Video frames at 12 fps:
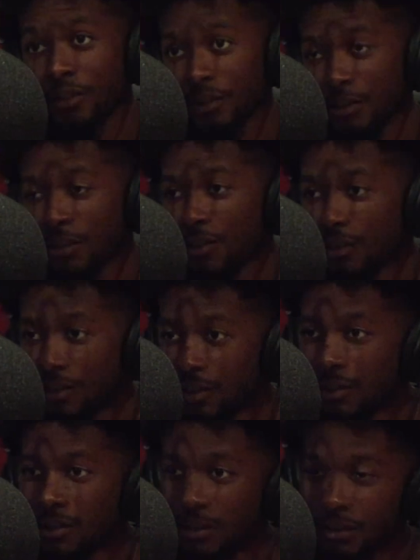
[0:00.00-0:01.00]
everybody just
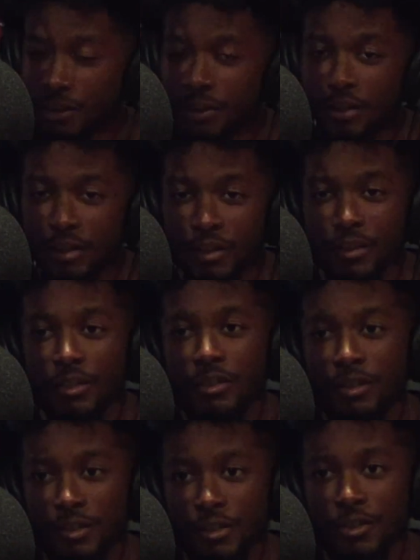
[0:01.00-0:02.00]
as addicted to whatever